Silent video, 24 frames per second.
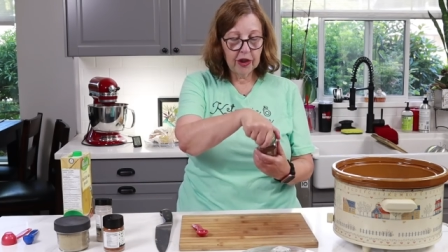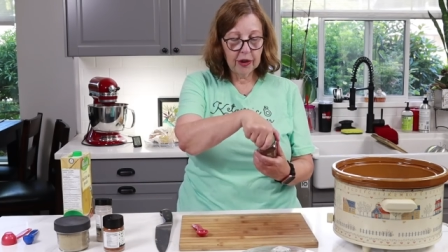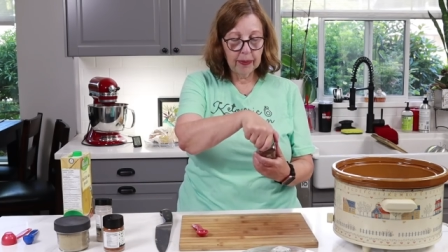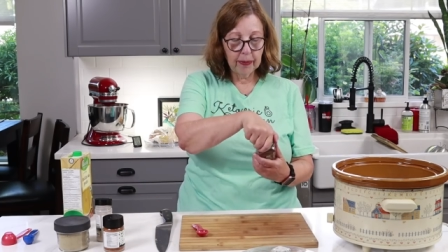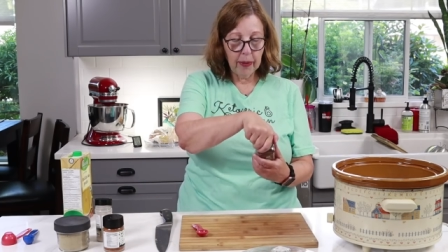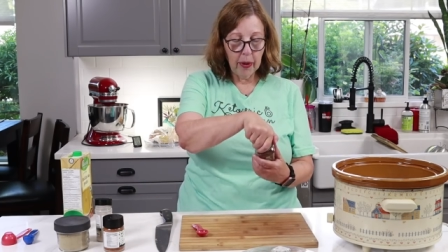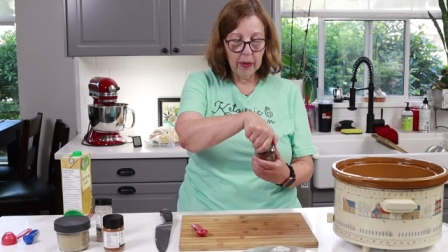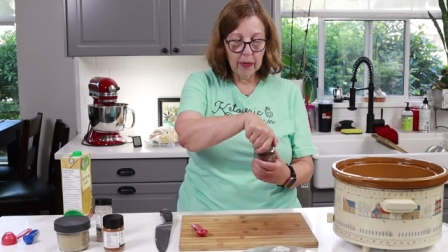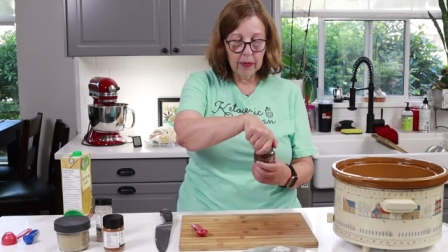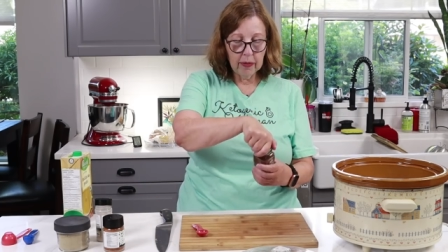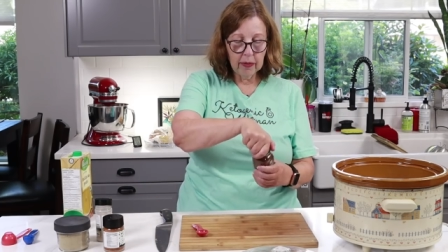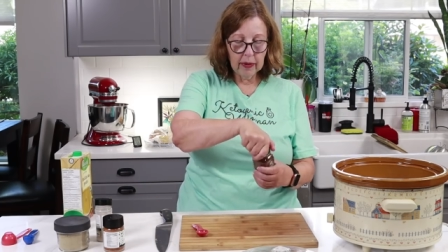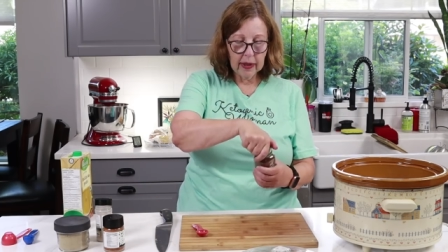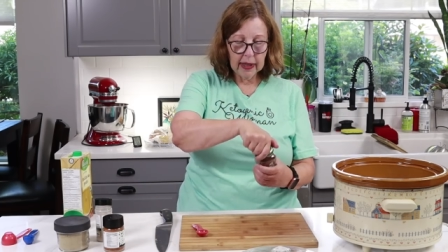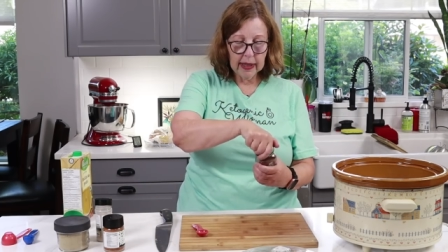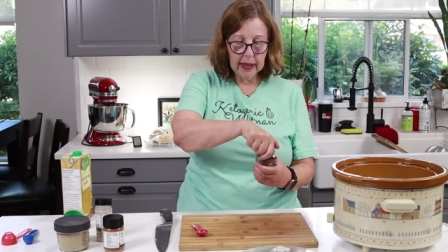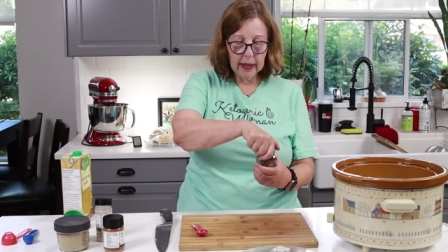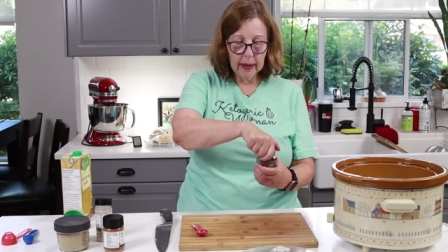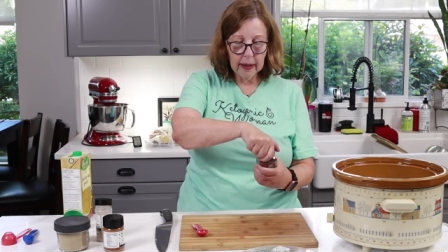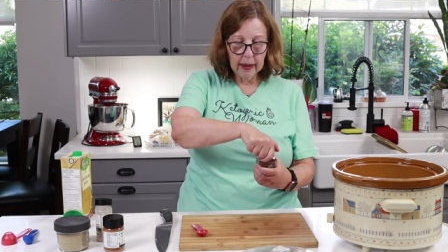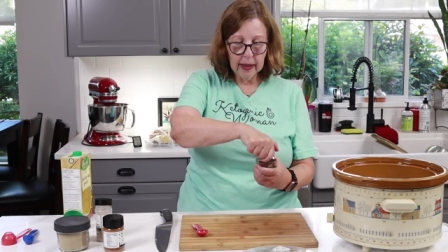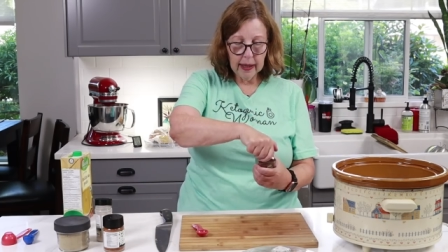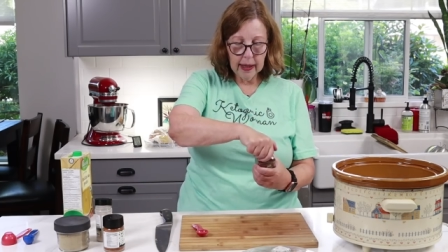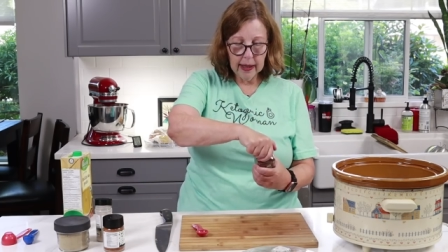
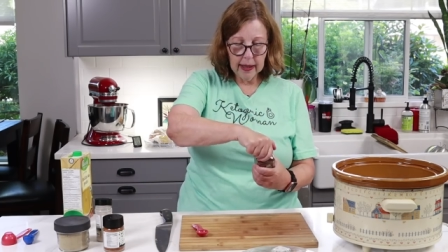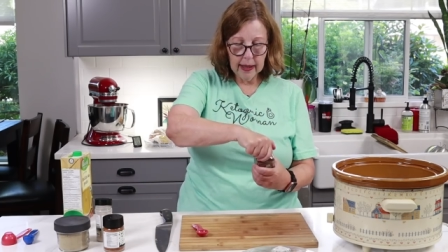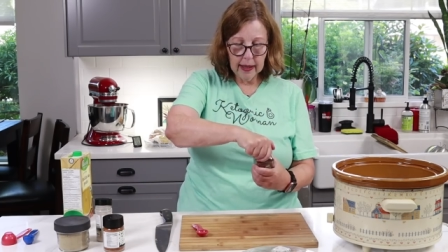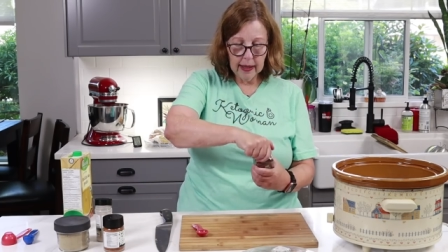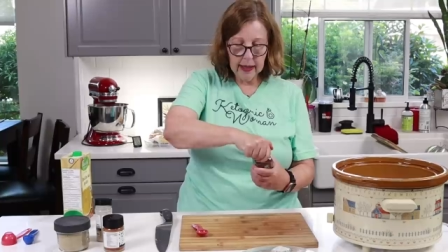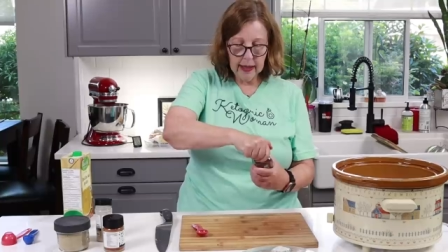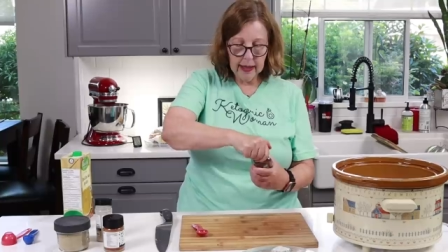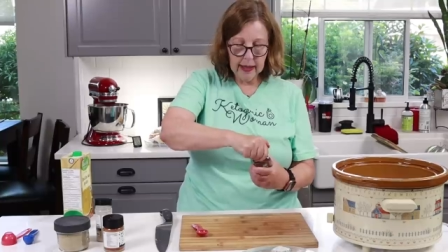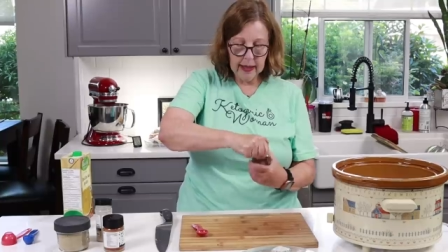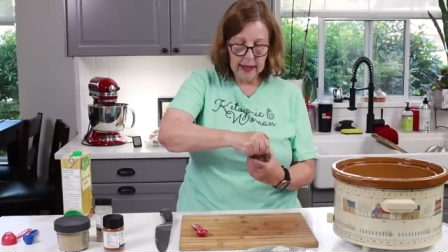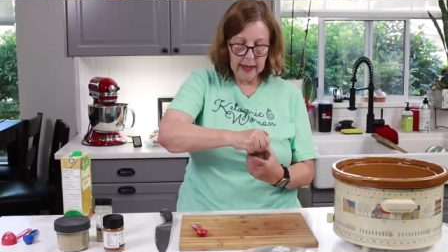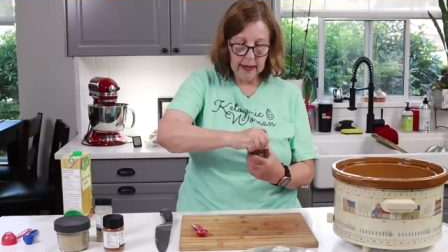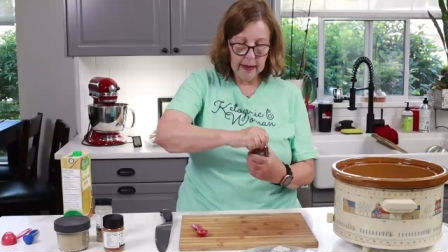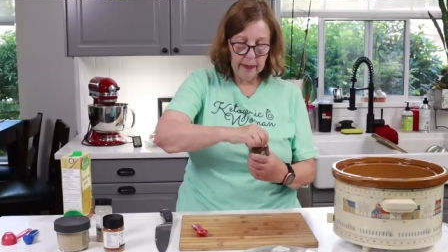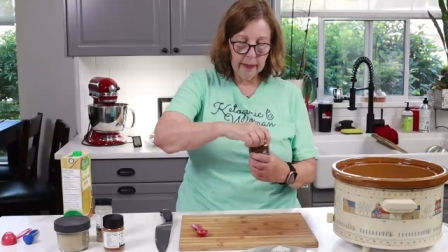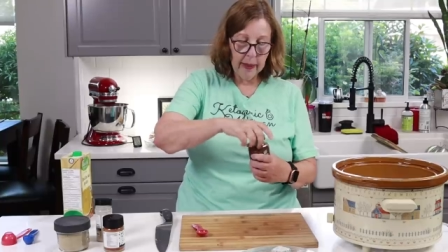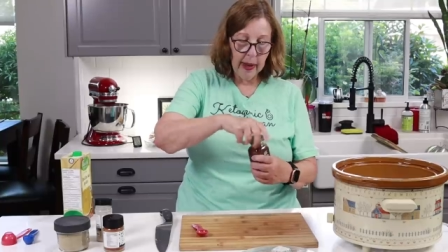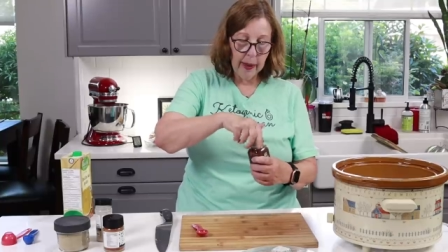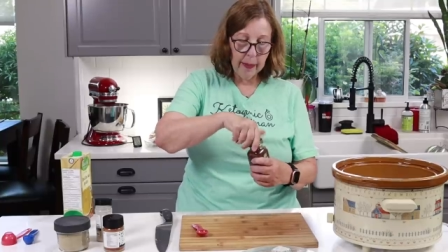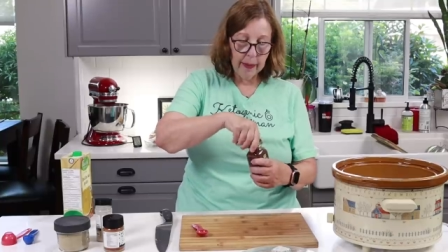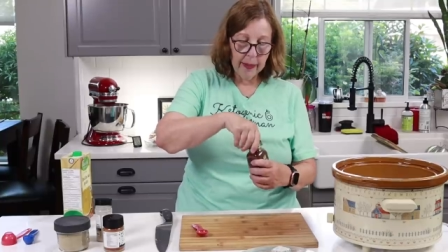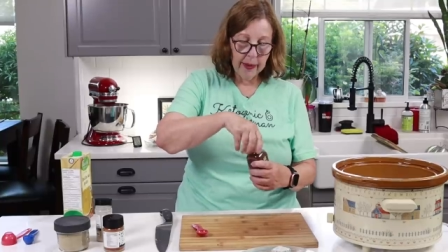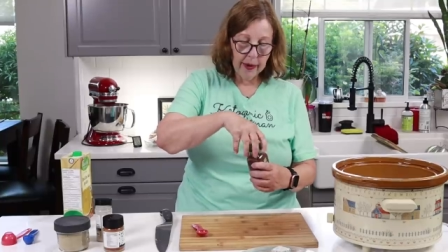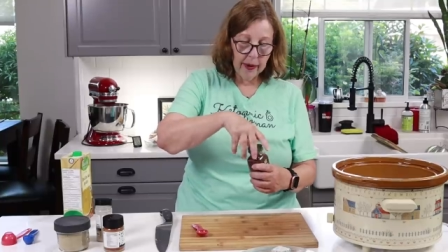chipotle
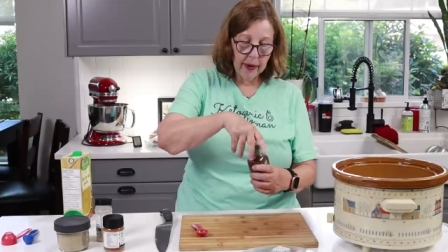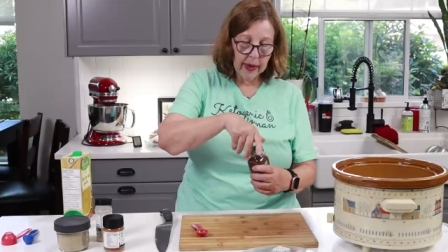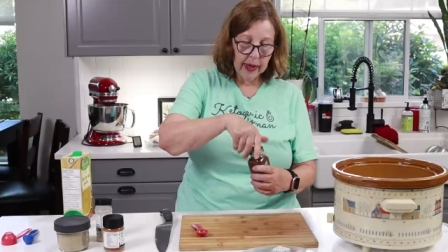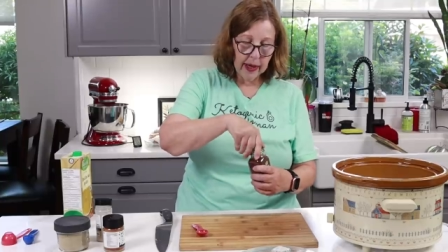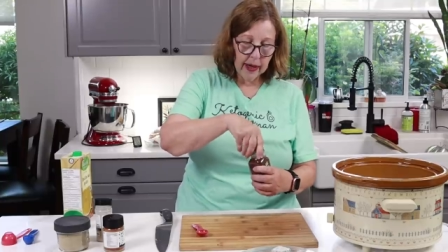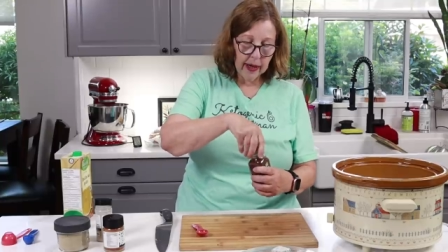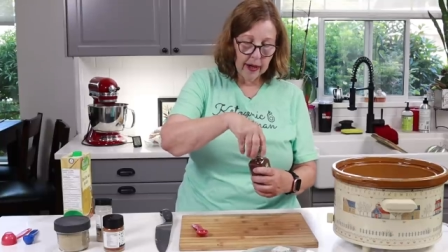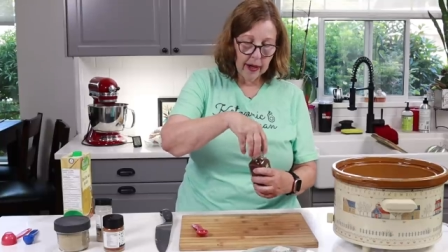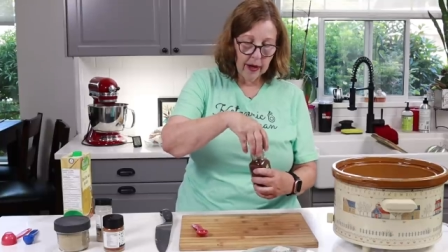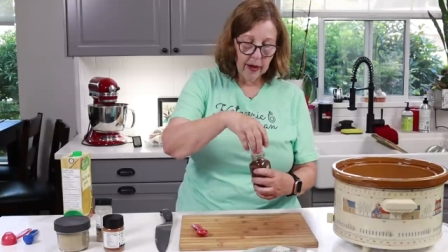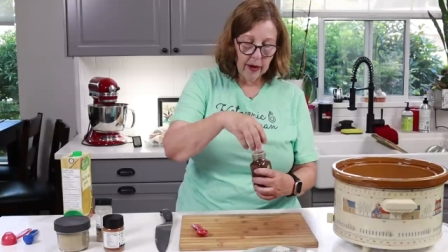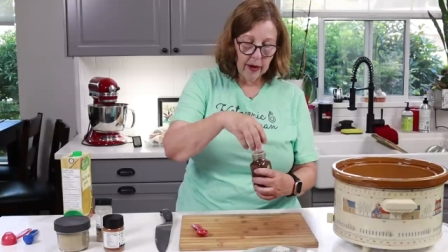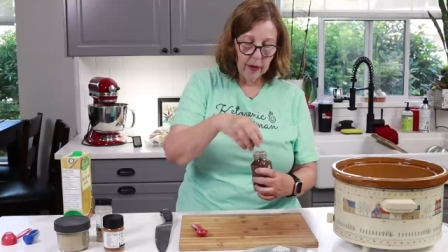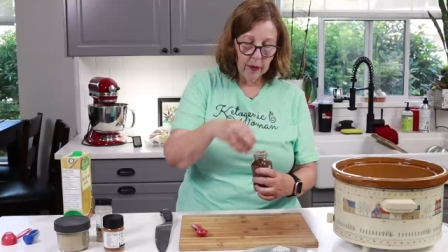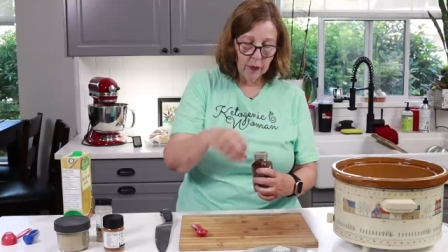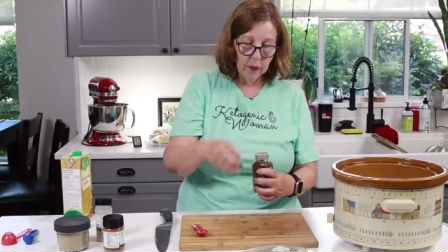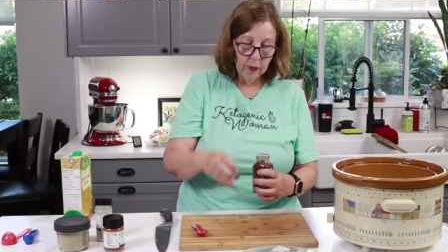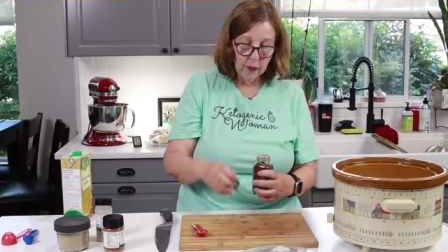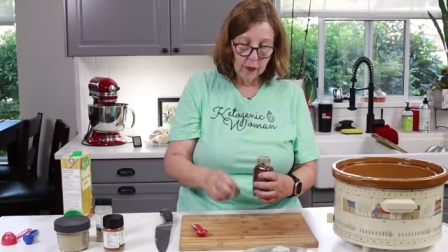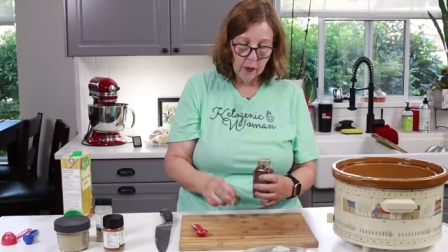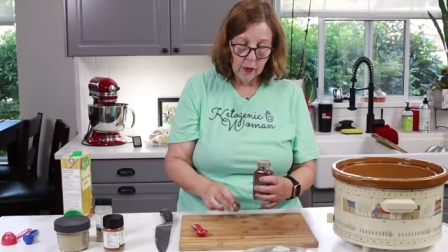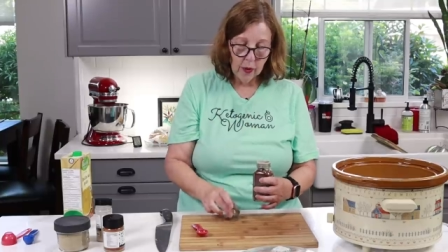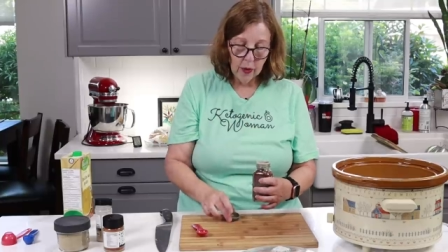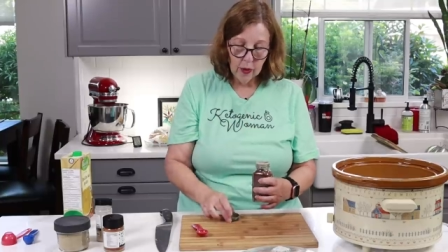pepper here.